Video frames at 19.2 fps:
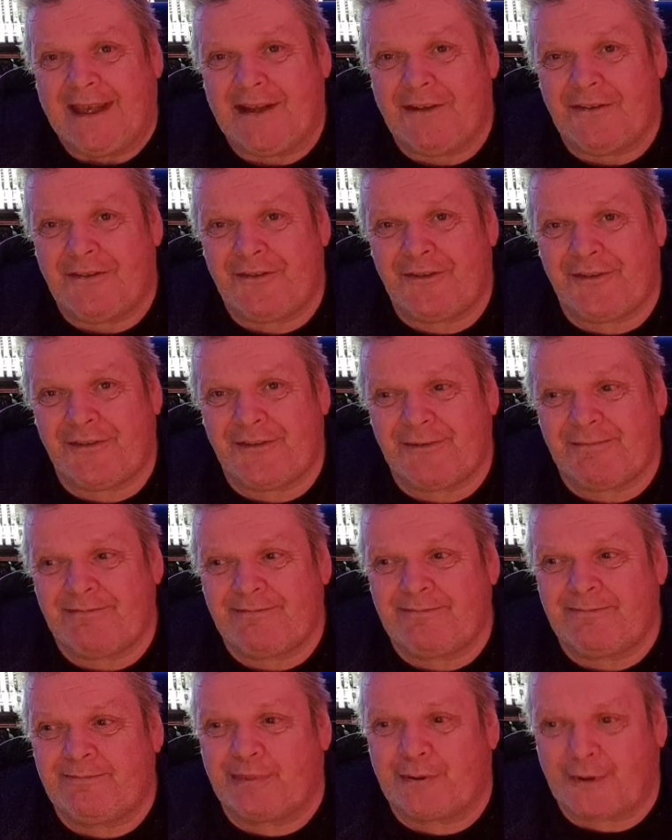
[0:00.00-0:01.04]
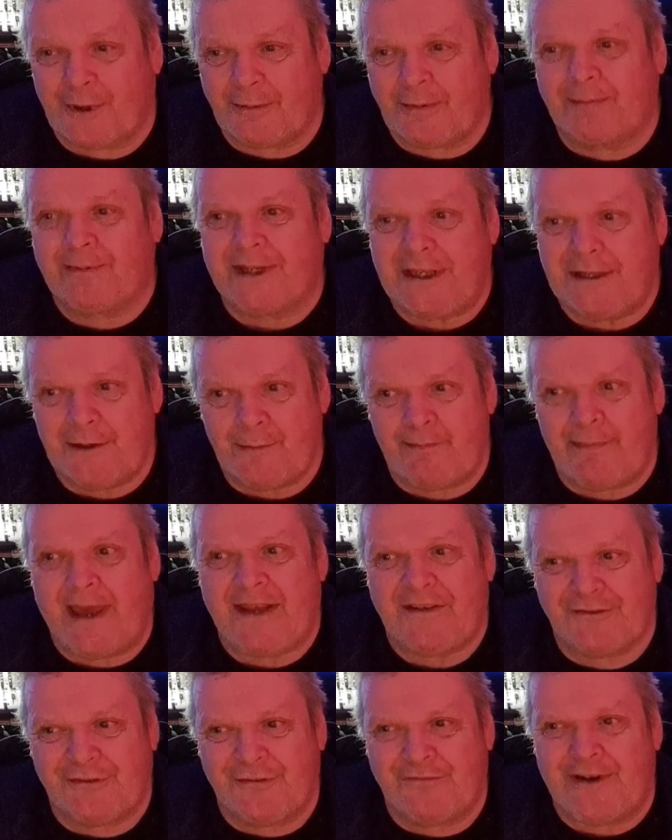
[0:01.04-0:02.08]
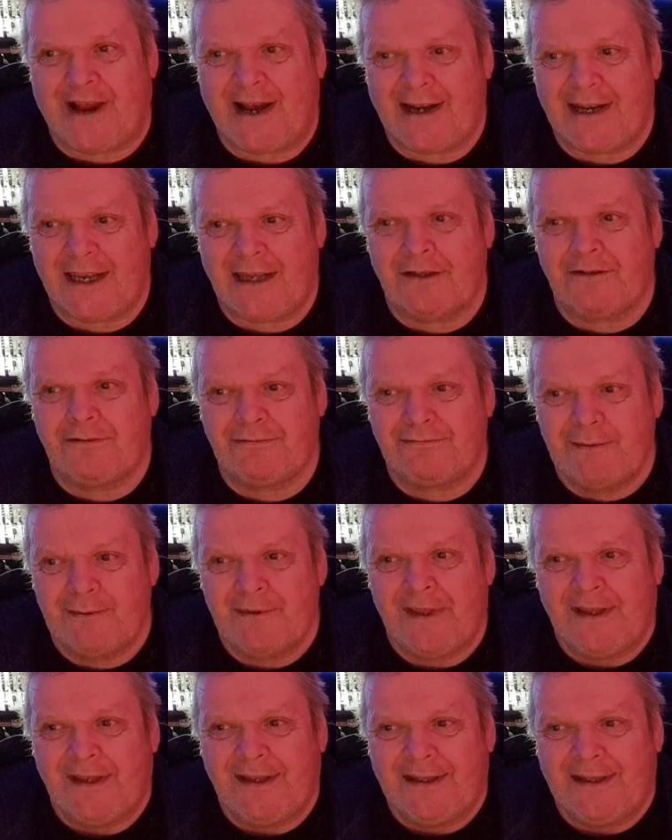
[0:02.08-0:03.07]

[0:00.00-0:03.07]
it's probably the best value